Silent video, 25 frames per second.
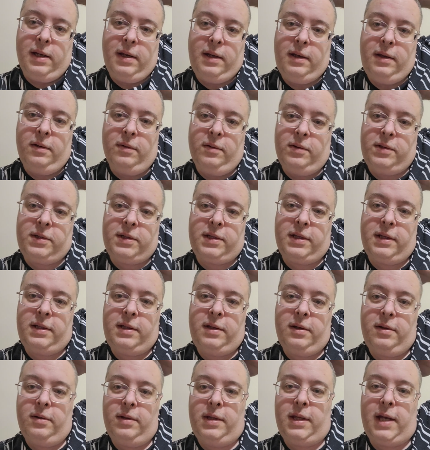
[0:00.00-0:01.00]
used to
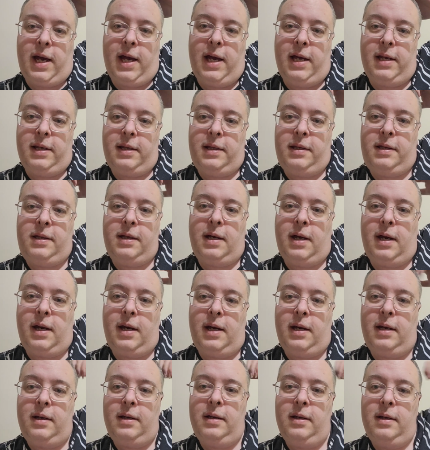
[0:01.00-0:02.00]
do that
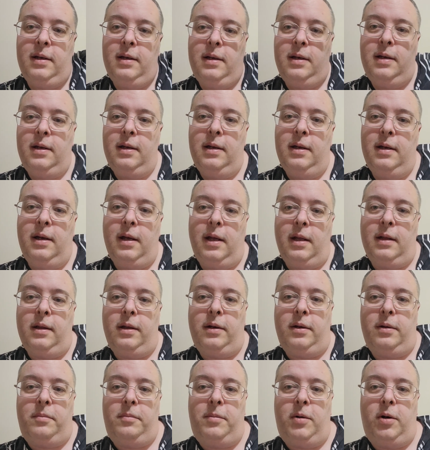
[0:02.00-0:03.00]
a
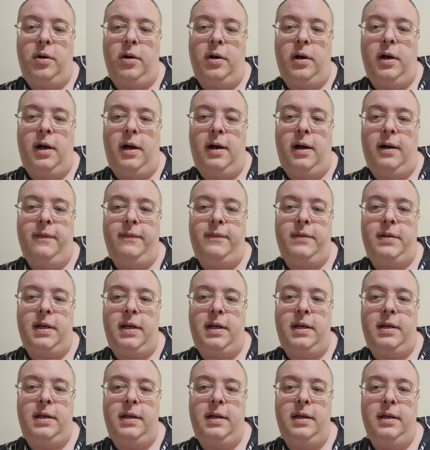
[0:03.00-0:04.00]
little more
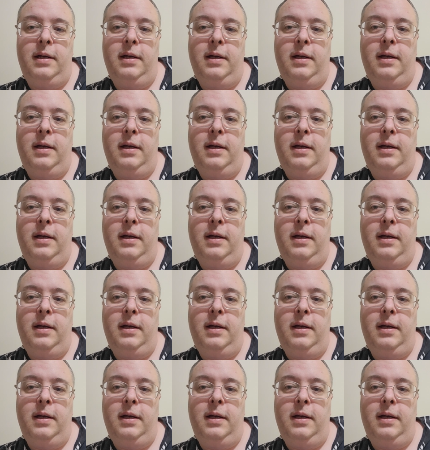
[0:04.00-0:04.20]
often.